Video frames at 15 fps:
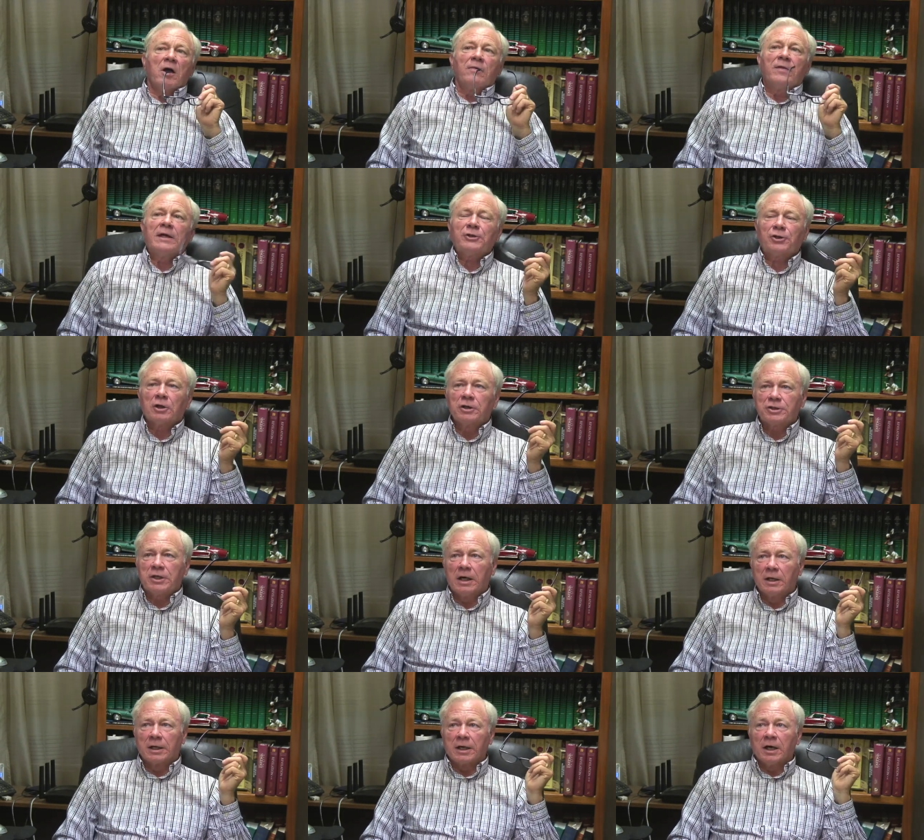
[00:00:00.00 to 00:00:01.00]
They start
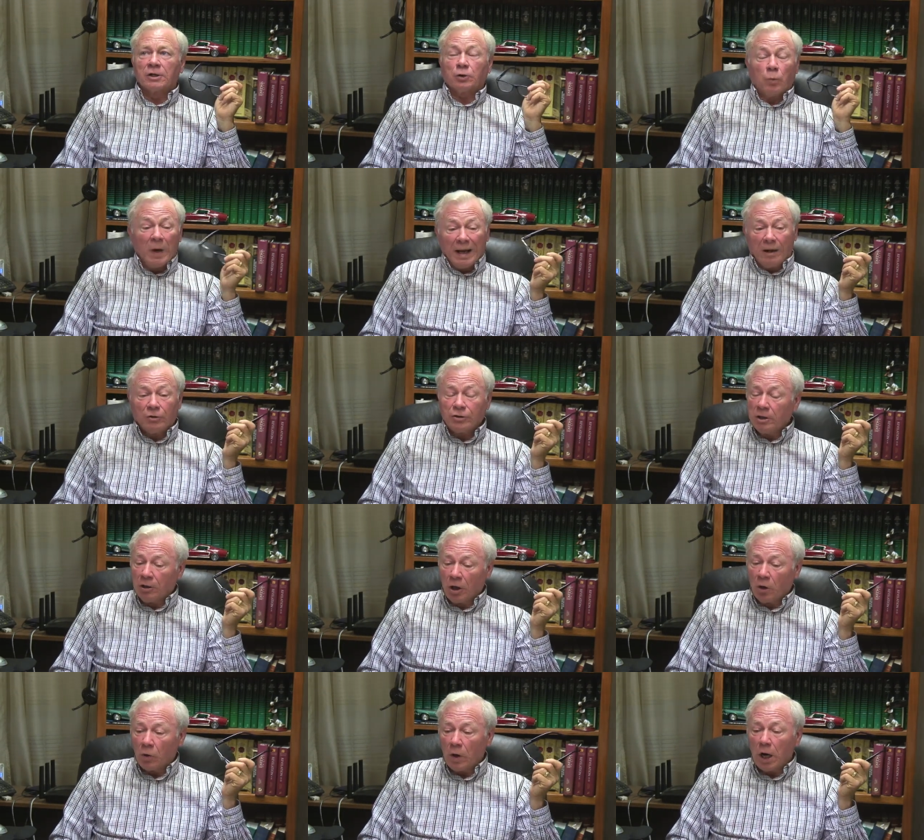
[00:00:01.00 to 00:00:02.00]
telling us, well, you
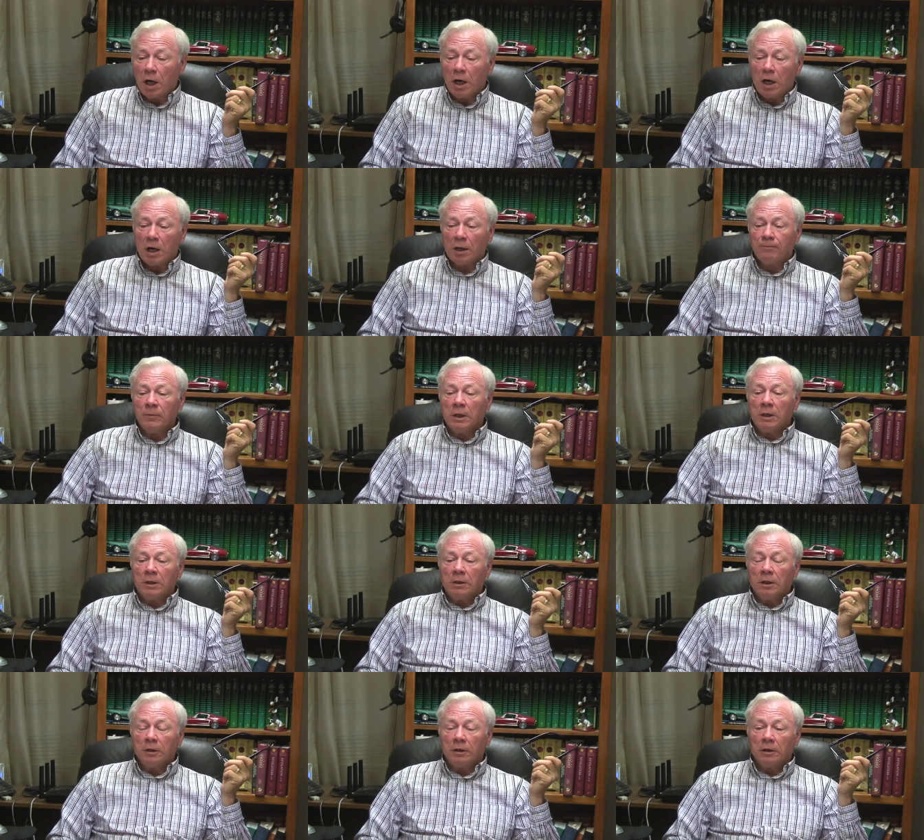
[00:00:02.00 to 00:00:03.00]
know, uh,
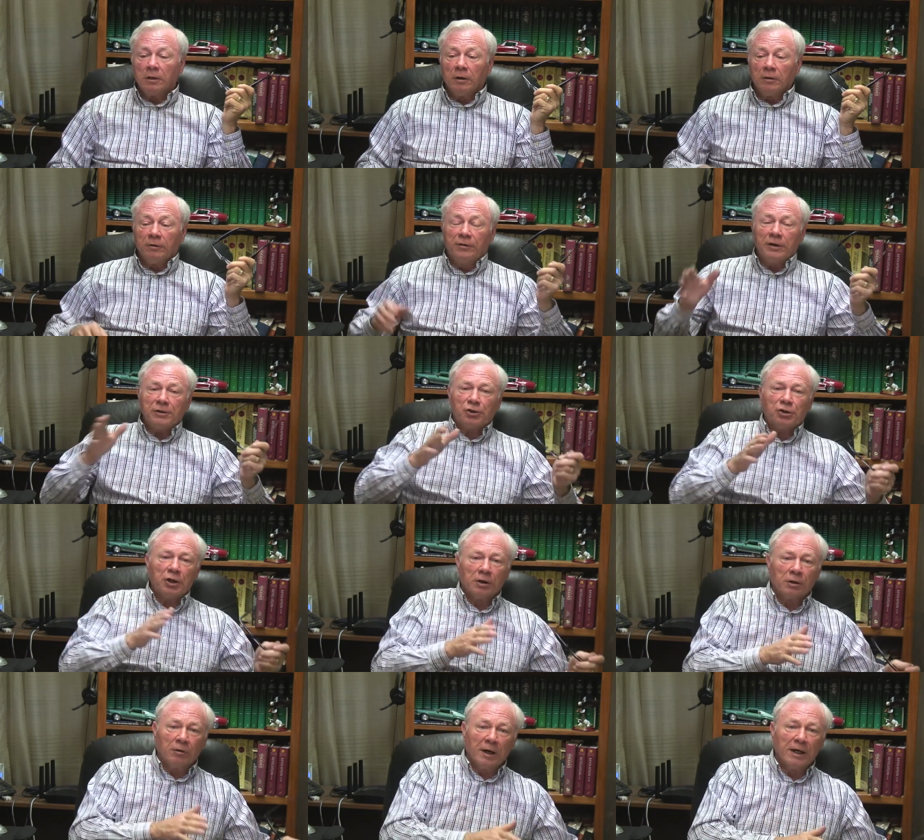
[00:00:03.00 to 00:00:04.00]
this
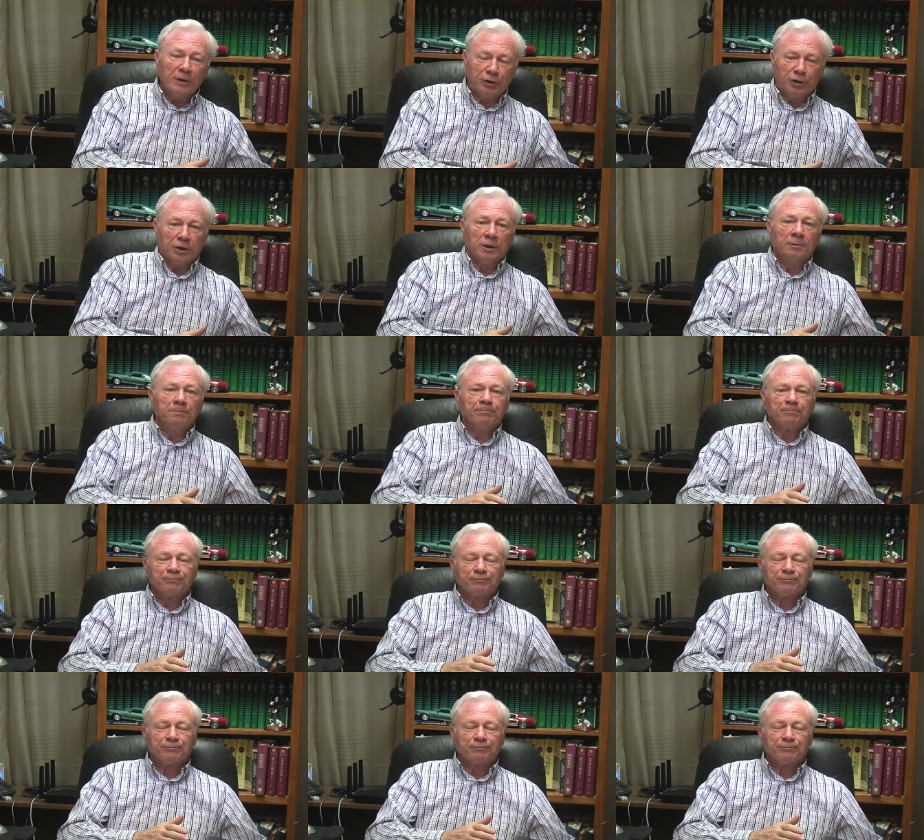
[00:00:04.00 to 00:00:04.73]
generation